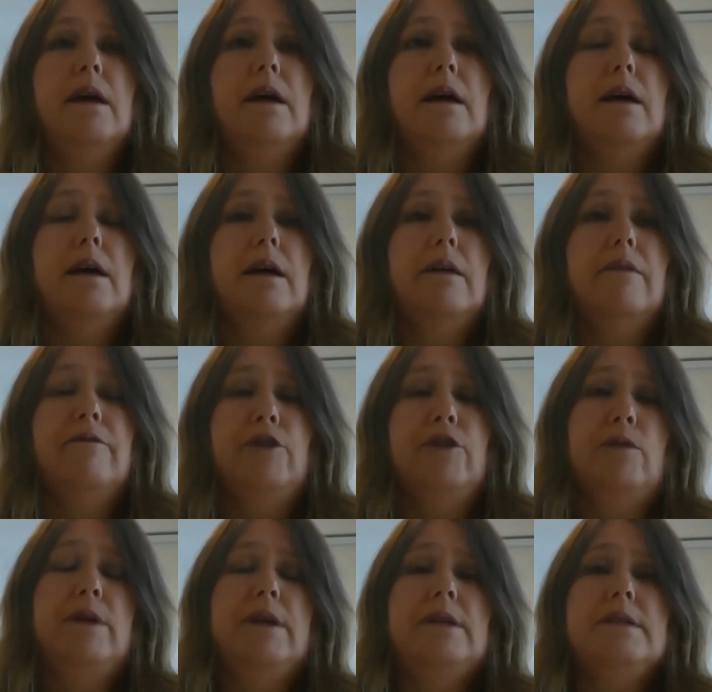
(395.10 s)

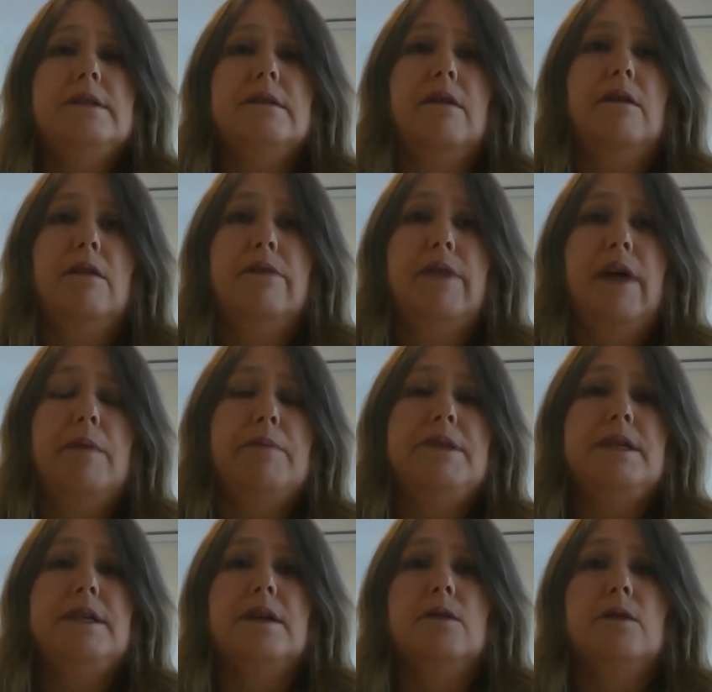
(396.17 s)
viewings on that
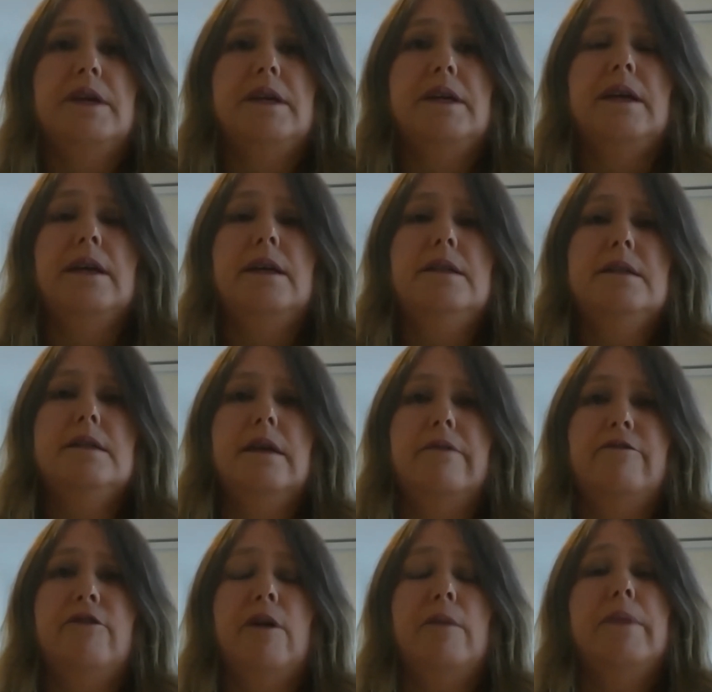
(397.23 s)
particular weekend, and
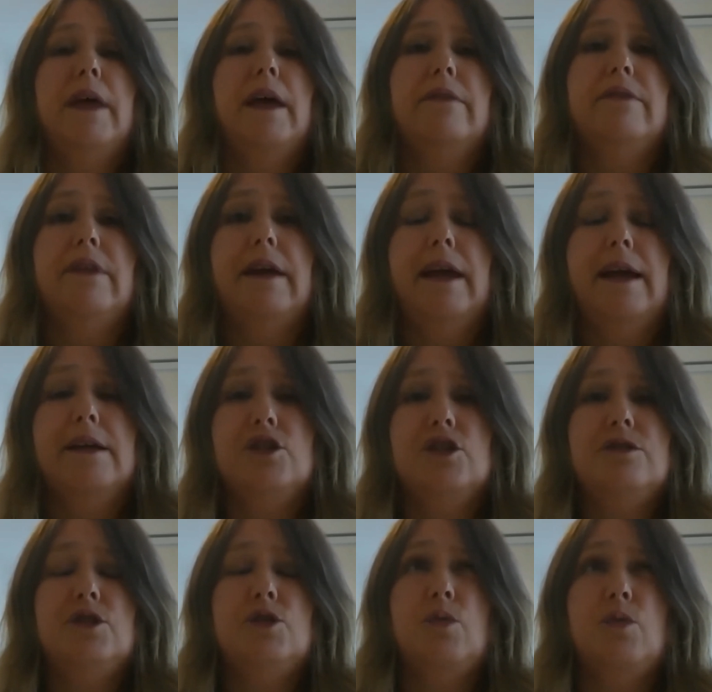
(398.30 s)
from that they had
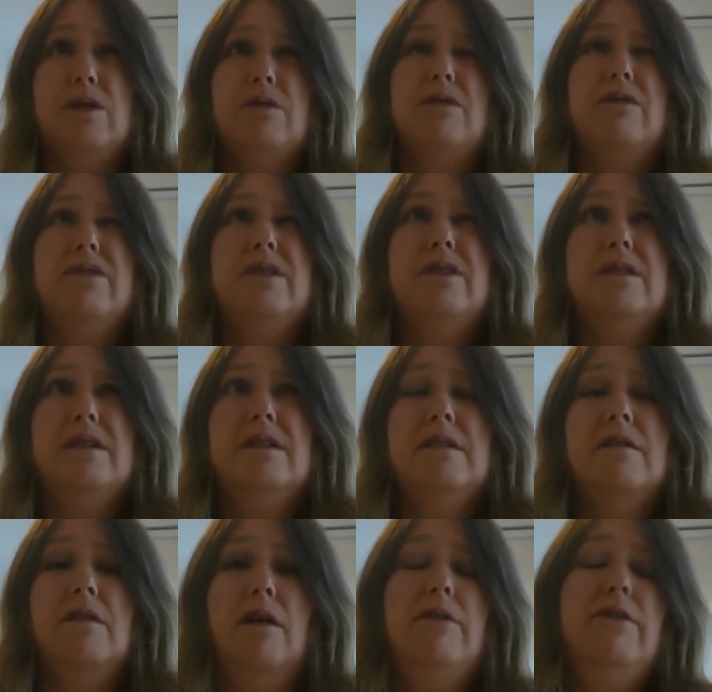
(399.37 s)
12
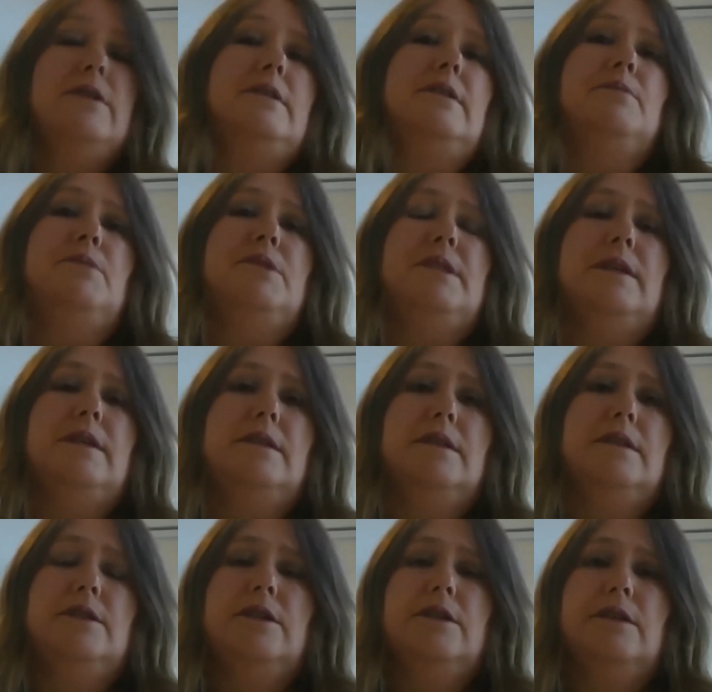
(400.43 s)
offers
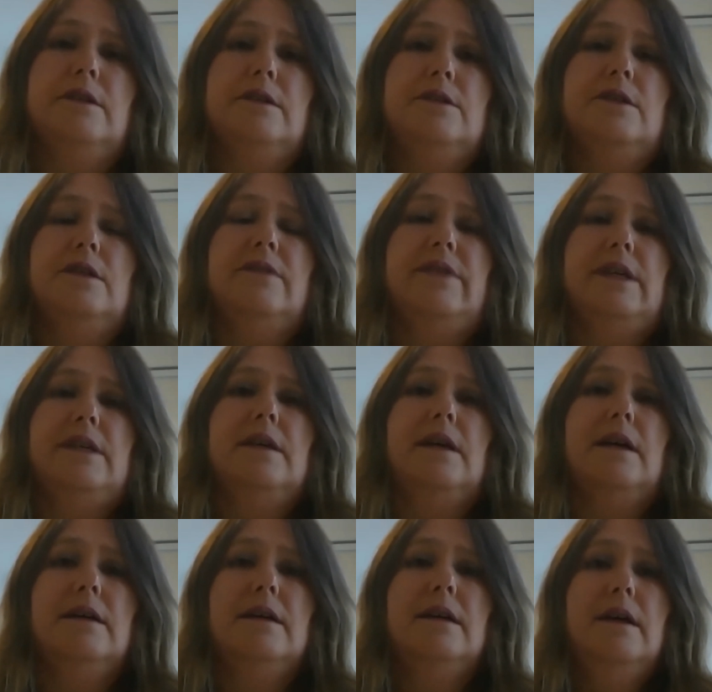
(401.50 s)
presented to the
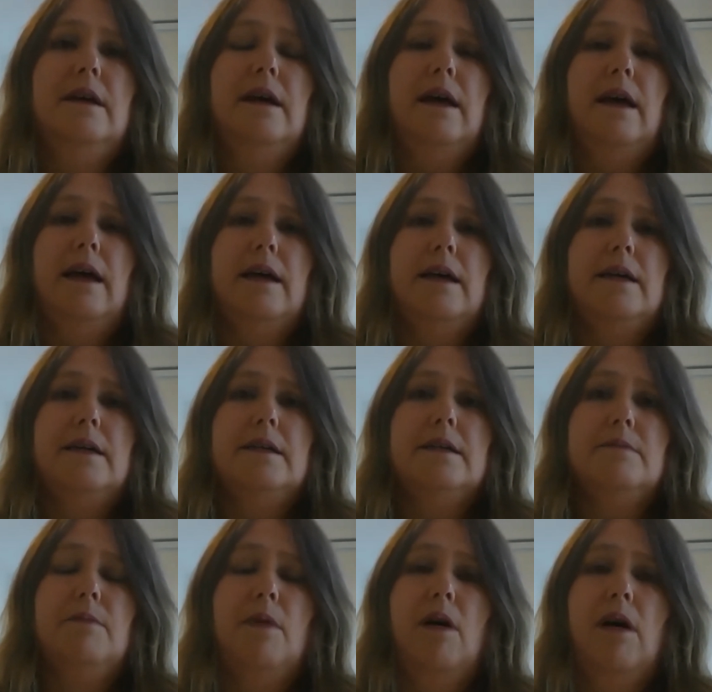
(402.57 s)
vendor,
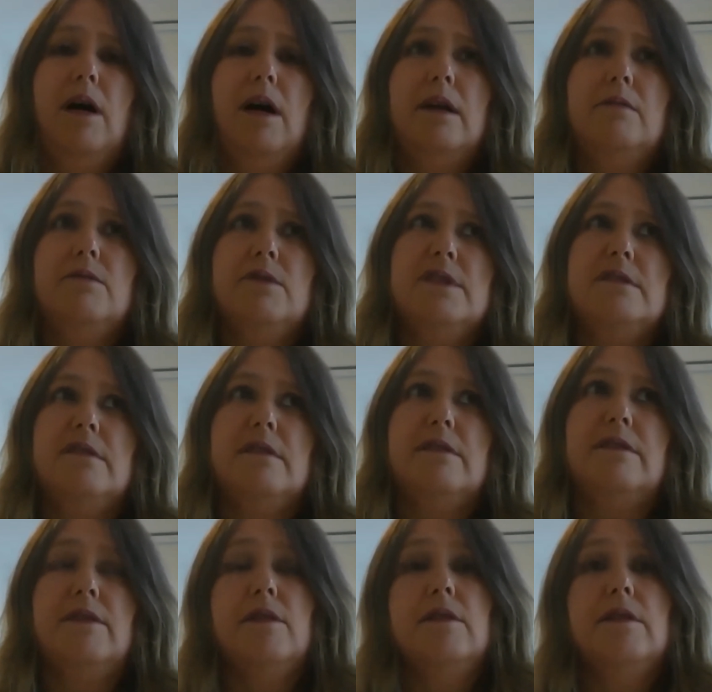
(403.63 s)
and mine was the
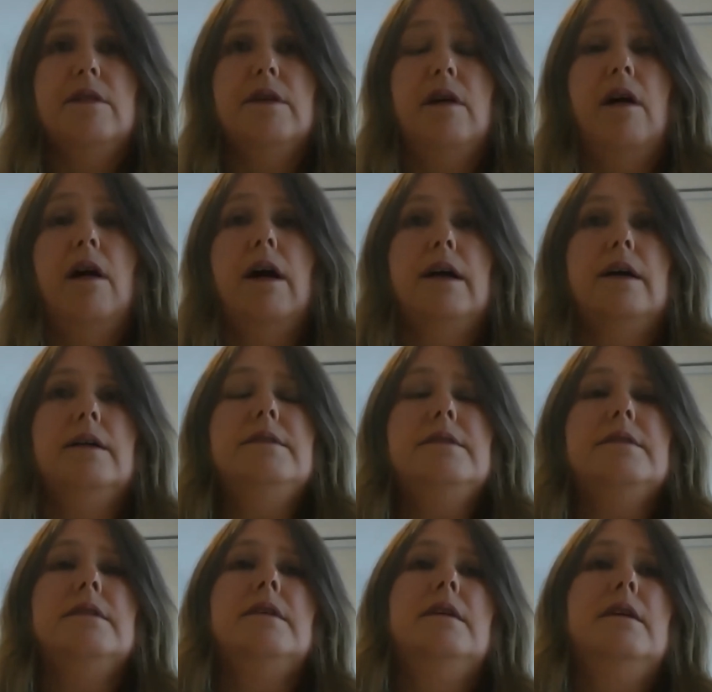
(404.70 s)
3rd
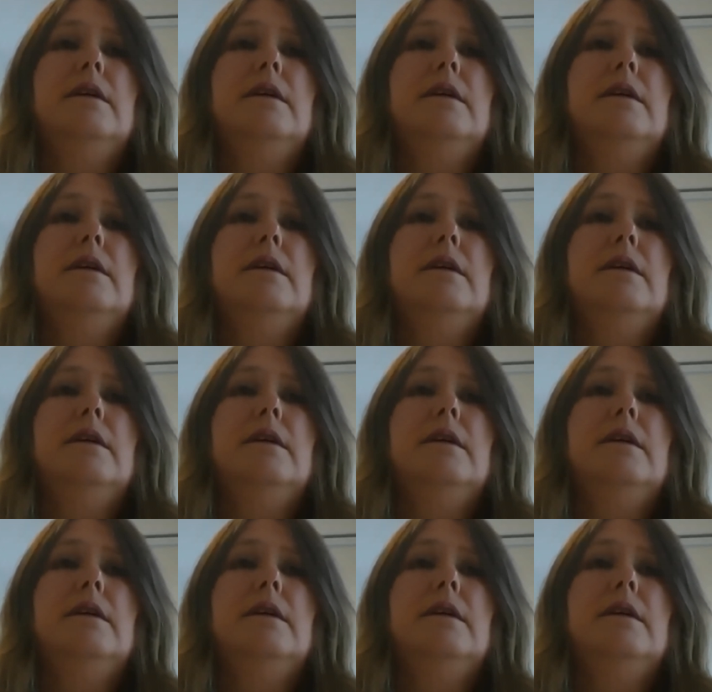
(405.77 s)
highest,